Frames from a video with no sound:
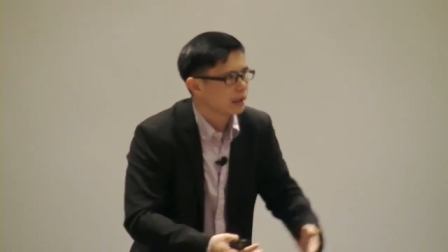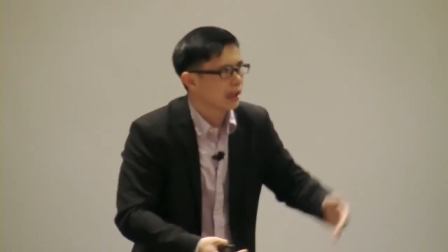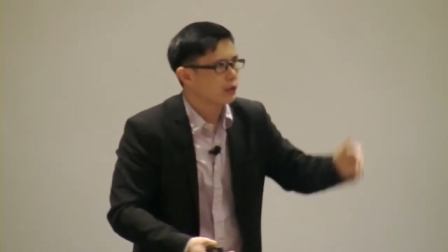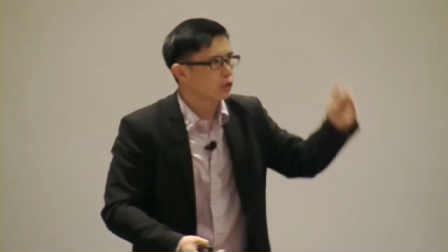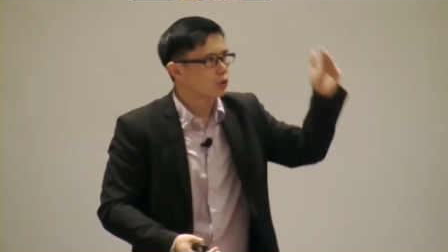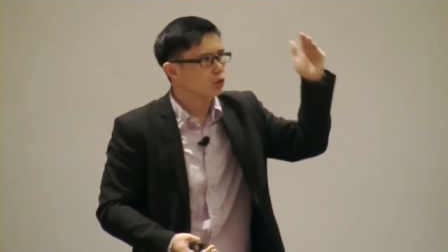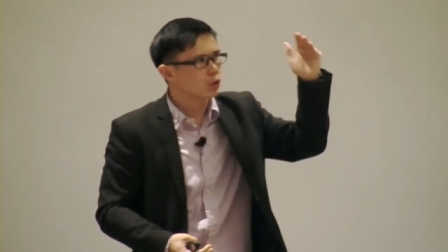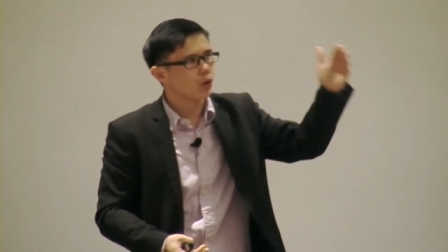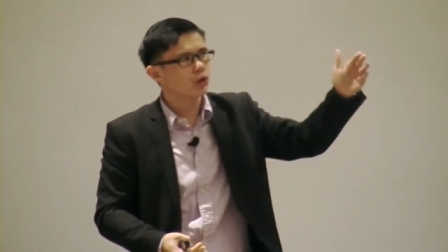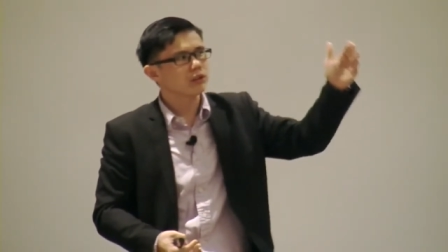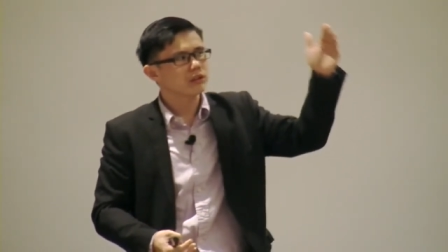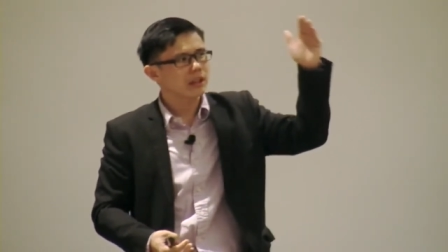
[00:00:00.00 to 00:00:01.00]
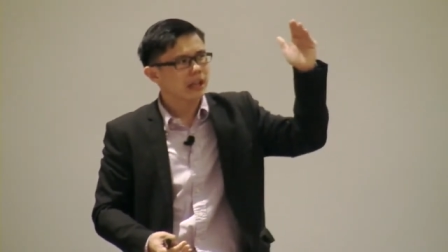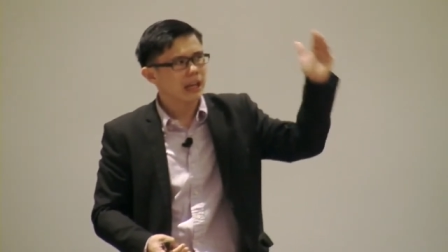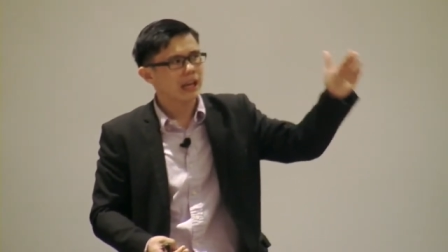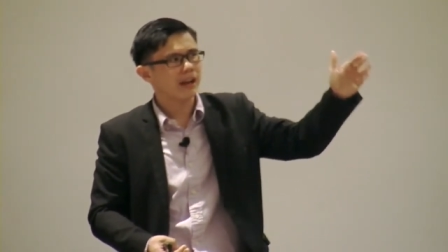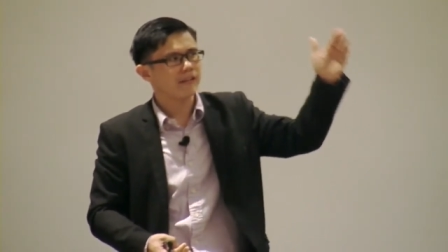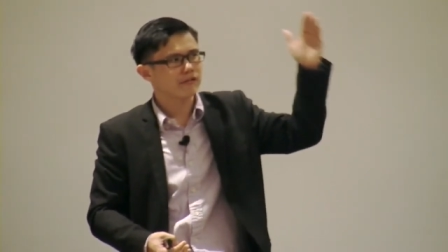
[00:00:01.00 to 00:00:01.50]
and you don't
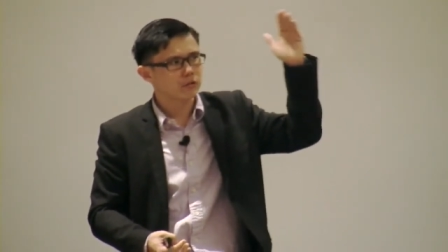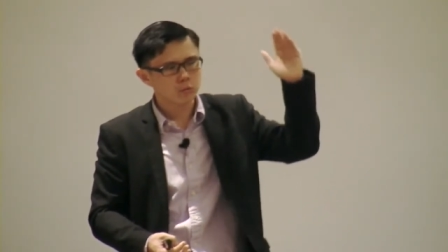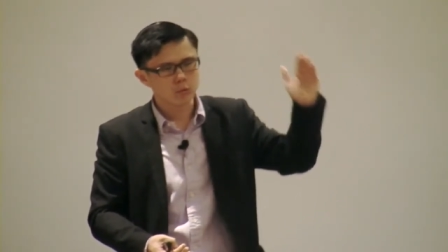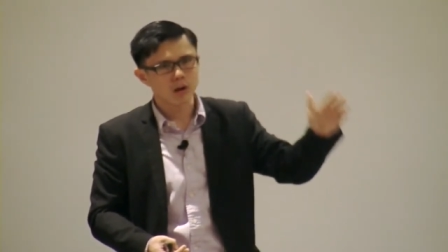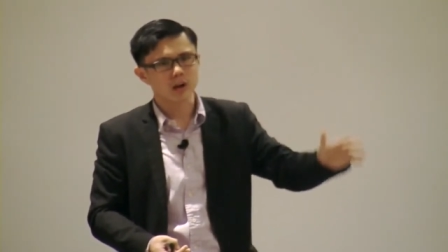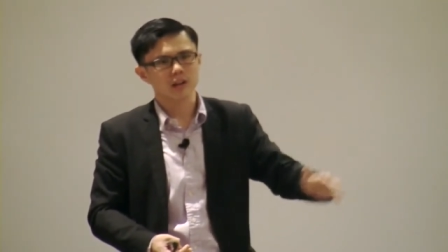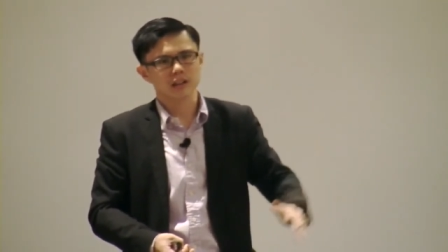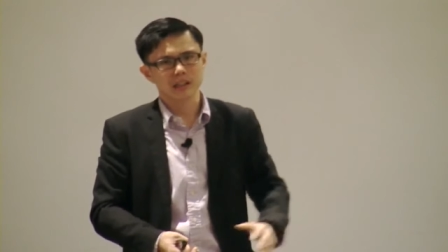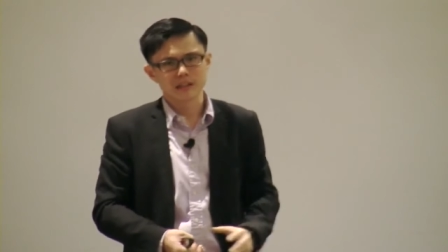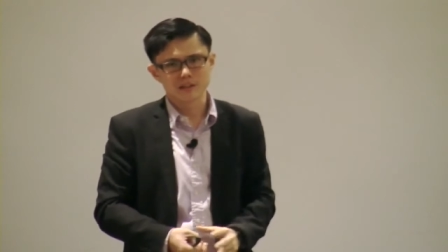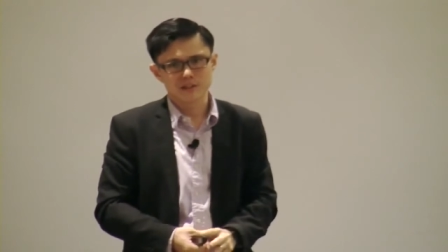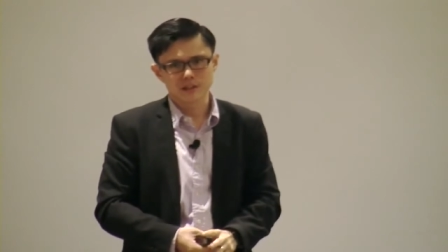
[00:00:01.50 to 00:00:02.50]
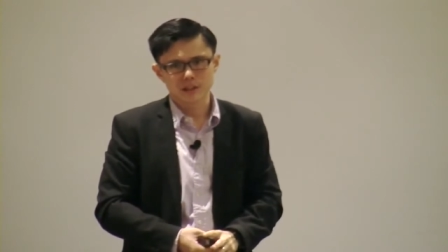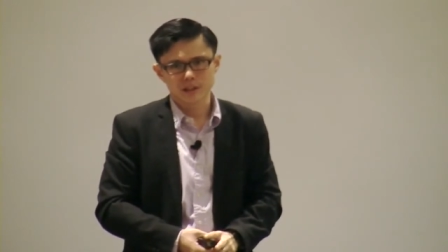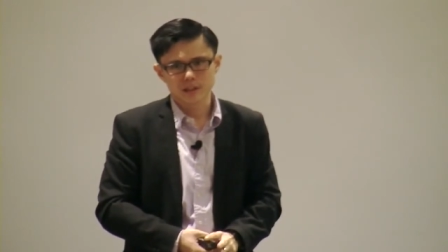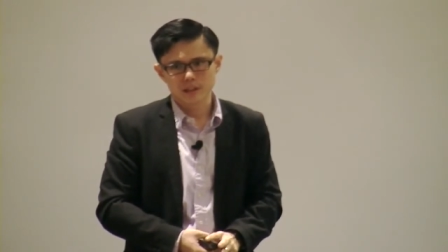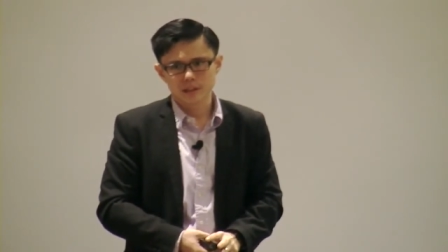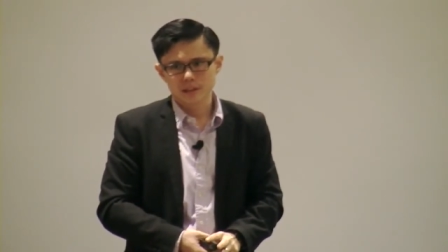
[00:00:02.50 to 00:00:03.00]
have to walk in
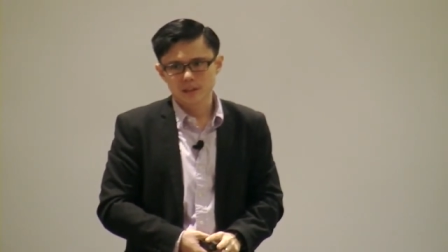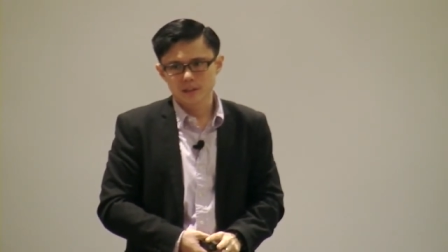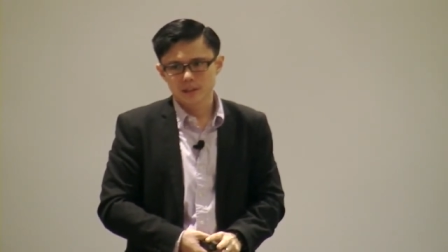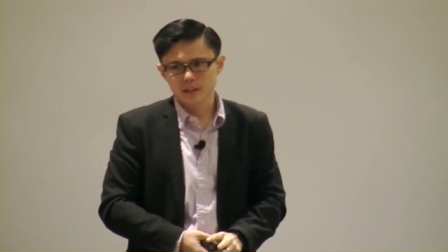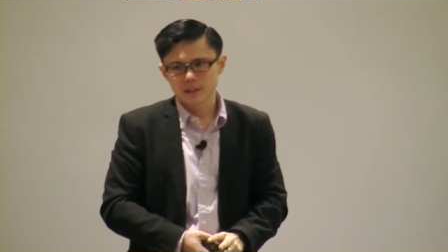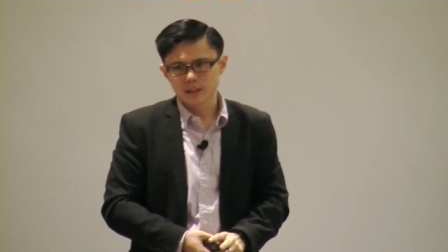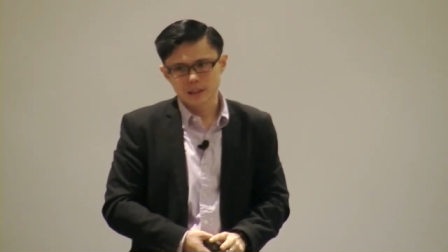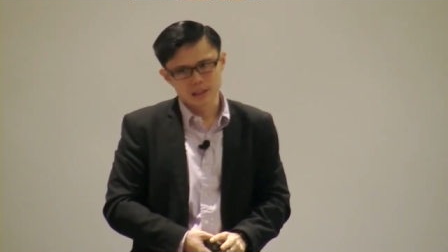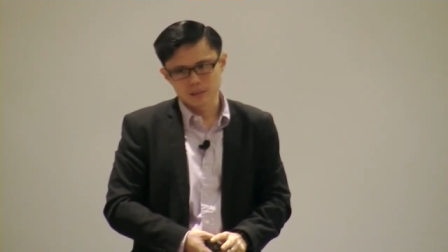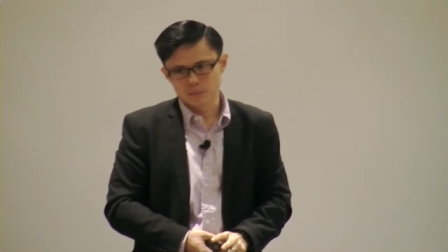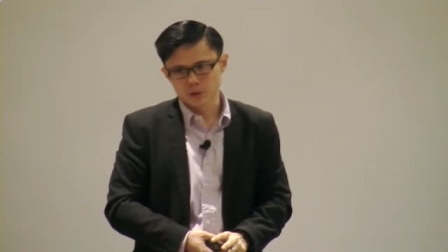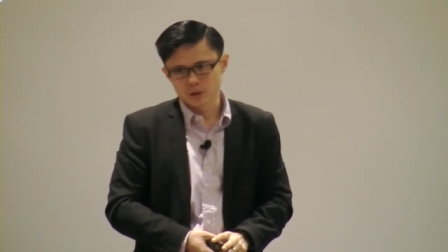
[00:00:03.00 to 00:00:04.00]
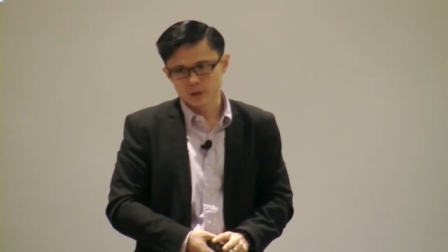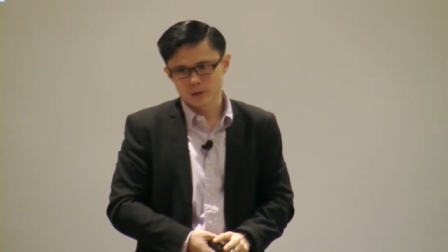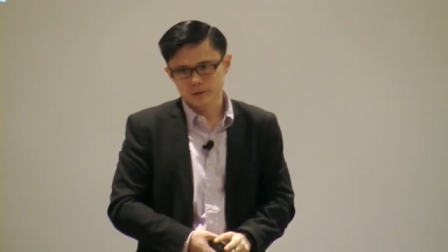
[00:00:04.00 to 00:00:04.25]
sin anymore.